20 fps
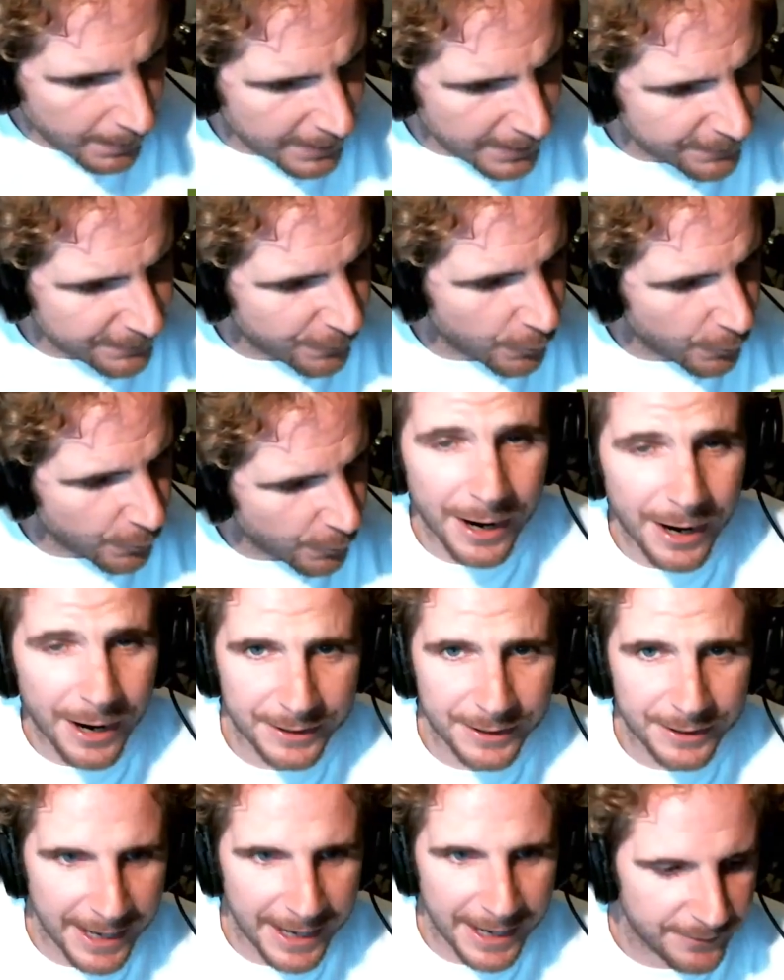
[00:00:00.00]
And for
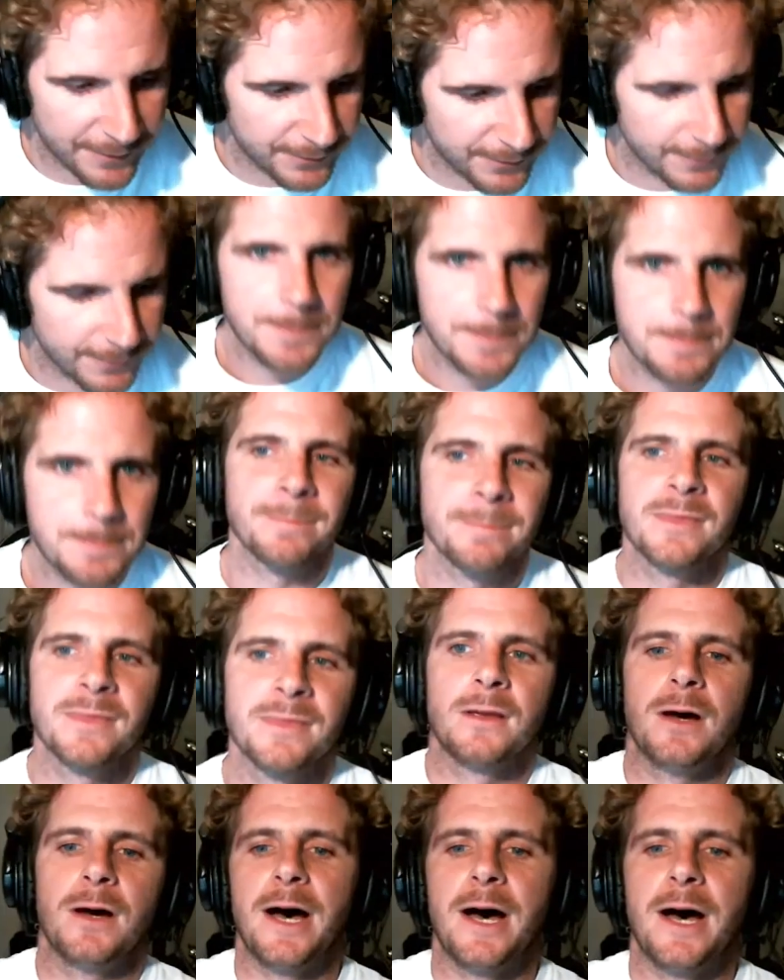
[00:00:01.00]
our guests,
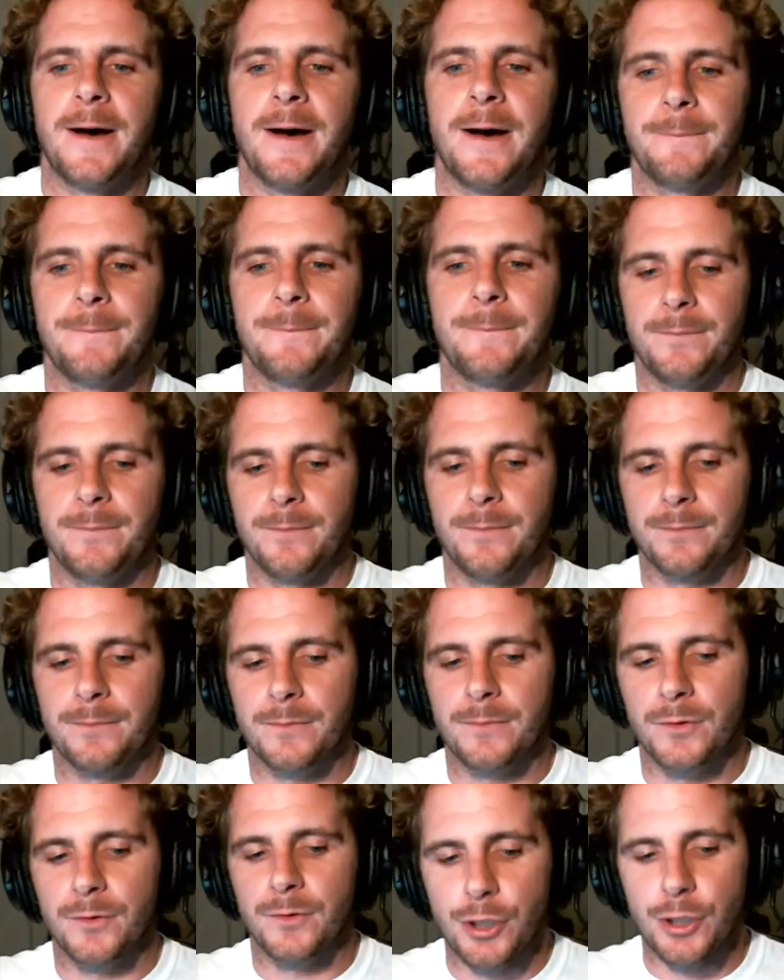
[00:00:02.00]
um,
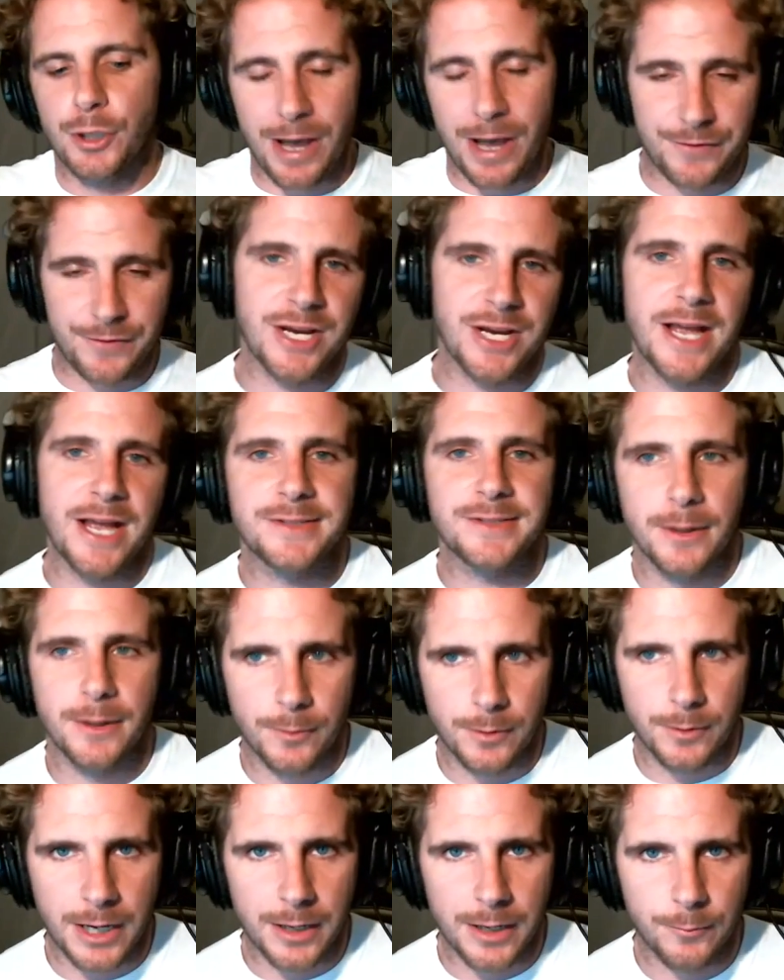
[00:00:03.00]
you'll have a chance.
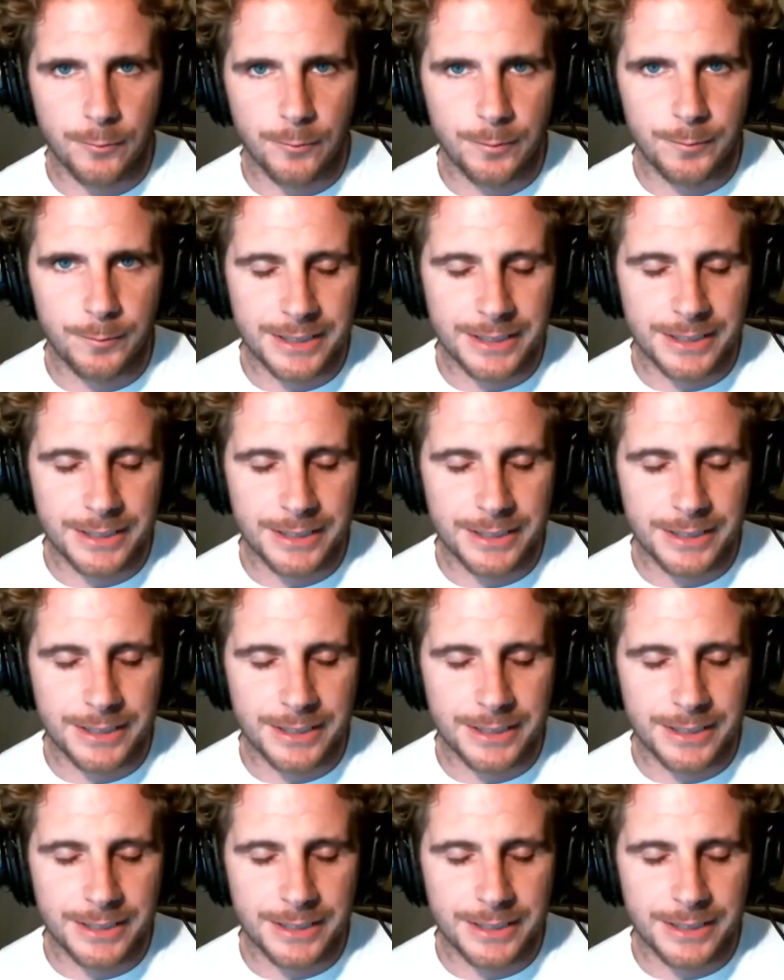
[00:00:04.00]
Uh, we